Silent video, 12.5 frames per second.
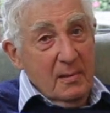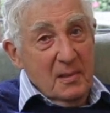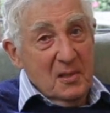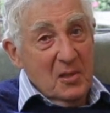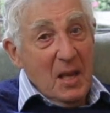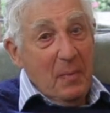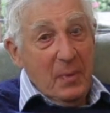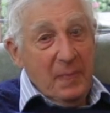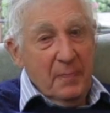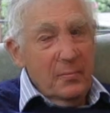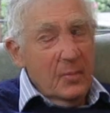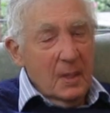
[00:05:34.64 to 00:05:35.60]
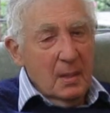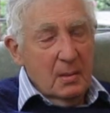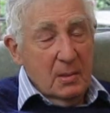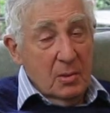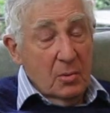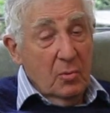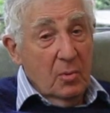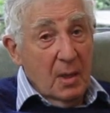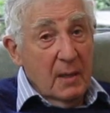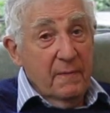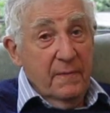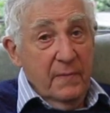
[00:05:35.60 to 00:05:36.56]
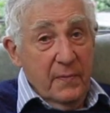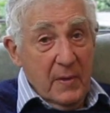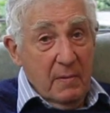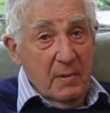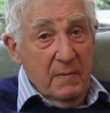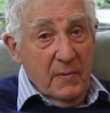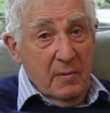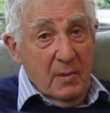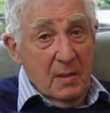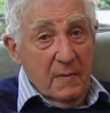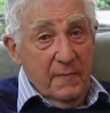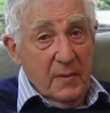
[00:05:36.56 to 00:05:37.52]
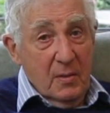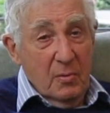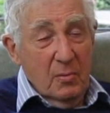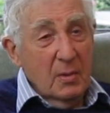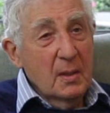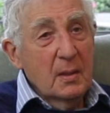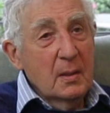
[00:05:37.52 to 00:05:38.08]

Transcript: a stammer and made school life very, very difficult.